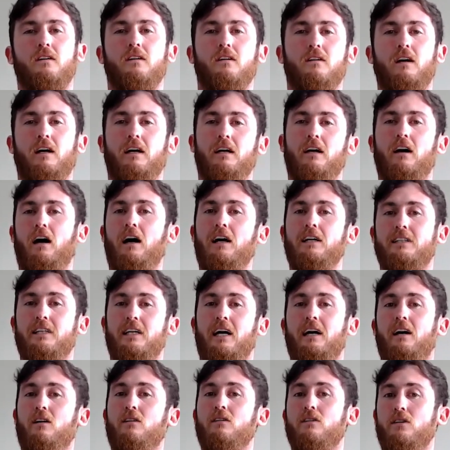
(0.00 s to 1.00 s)
Like, I
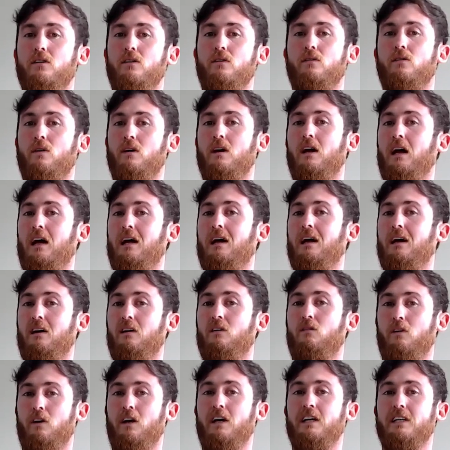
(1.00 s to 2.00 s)
tell you,
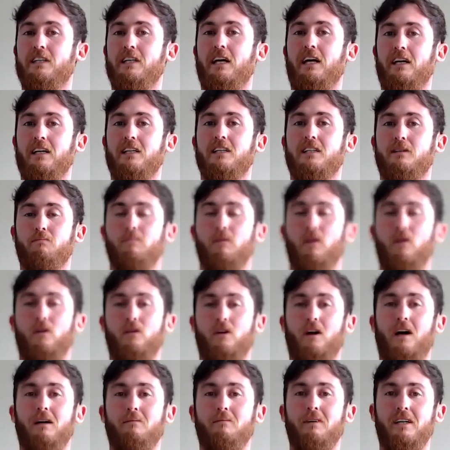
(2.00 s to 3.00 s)
when I say explode,
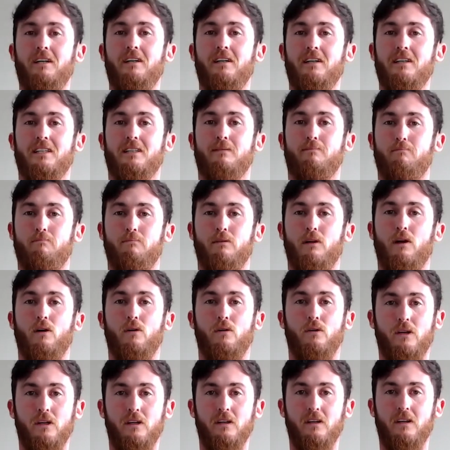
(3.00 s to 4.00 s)
I mean
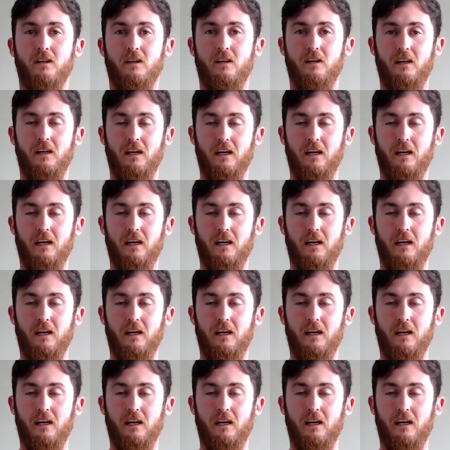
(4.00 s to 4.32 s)
exploded.